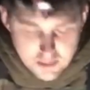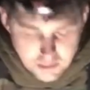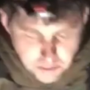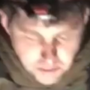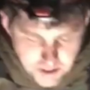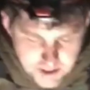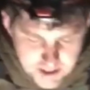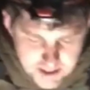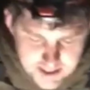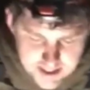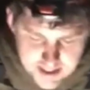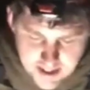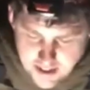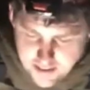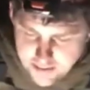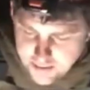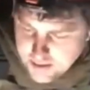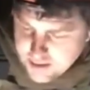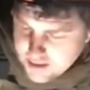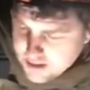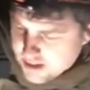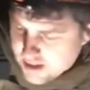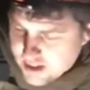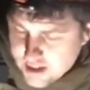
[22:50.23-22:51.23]

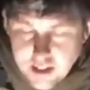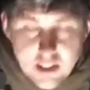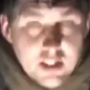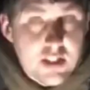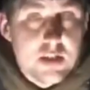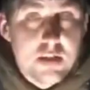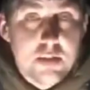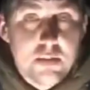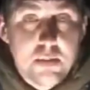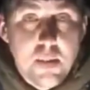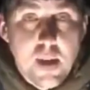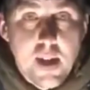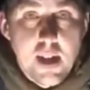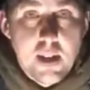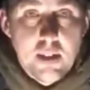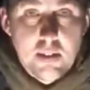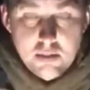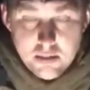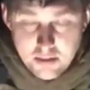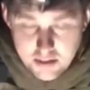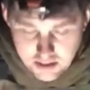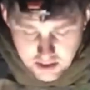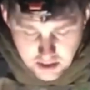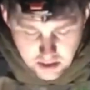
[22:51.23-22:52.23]
27
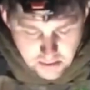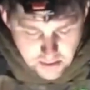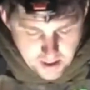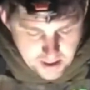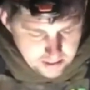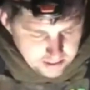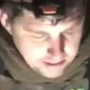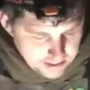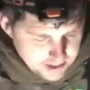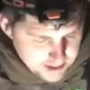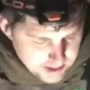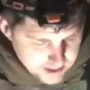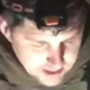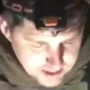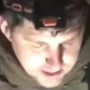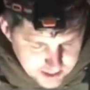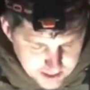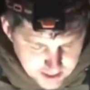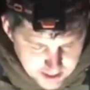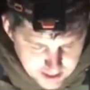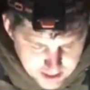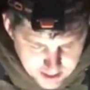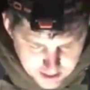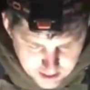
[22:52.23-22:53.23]
pound 2
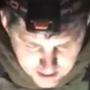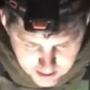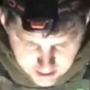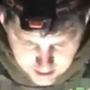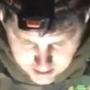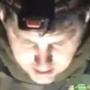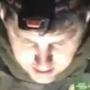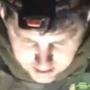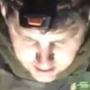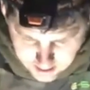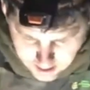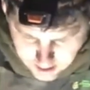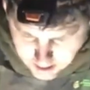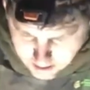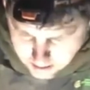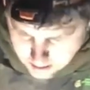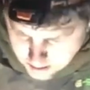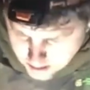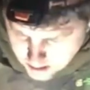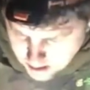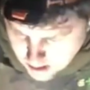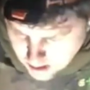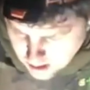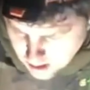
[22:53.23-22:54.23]
ounces. So
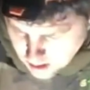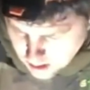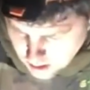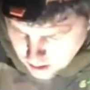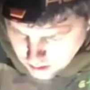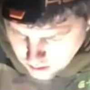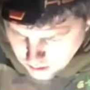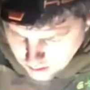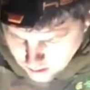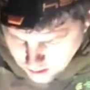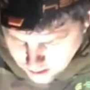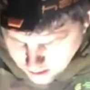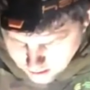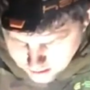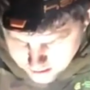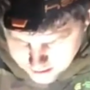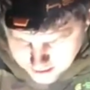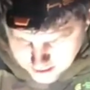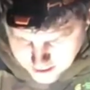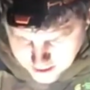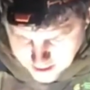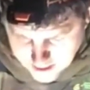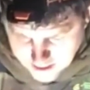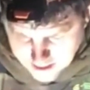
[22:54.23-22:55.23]

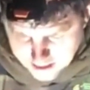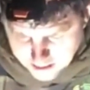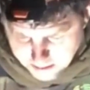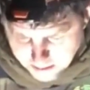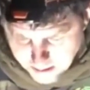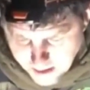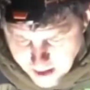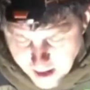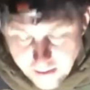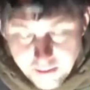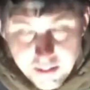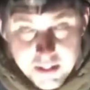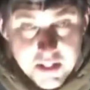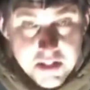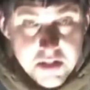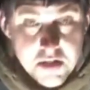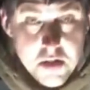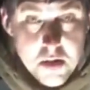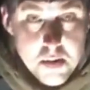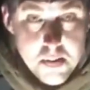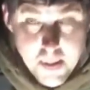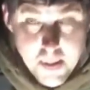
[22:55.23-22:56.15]
let's get this one up. That's a new